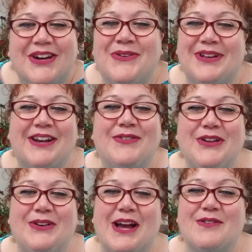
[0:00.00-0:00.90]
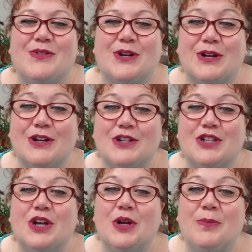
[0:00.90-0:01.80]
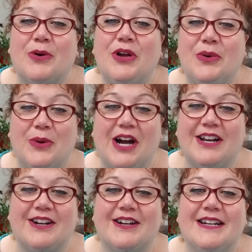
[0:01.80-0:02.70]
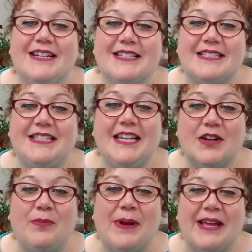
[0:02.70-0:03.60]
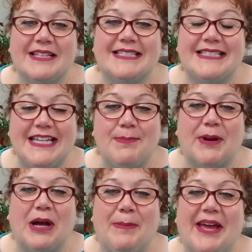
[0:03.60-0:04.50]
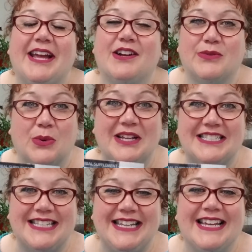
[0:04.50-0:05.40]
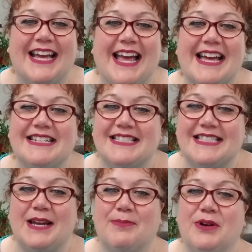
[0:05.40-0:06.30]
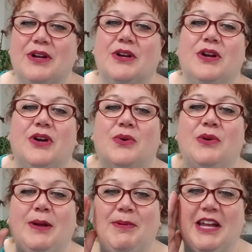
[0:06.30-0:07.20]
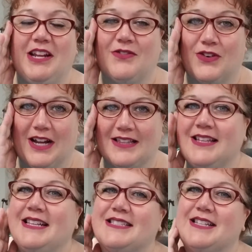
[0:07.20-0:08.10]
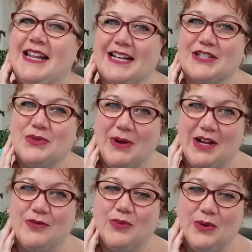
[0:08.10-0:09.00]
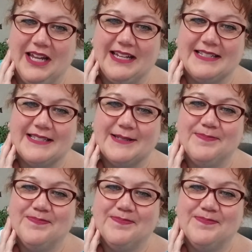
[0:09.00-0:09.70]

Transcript: Whenever you have the urge, boil water, steep a bag of quit tea, and sip. Repeat for at least the next 12 weeks.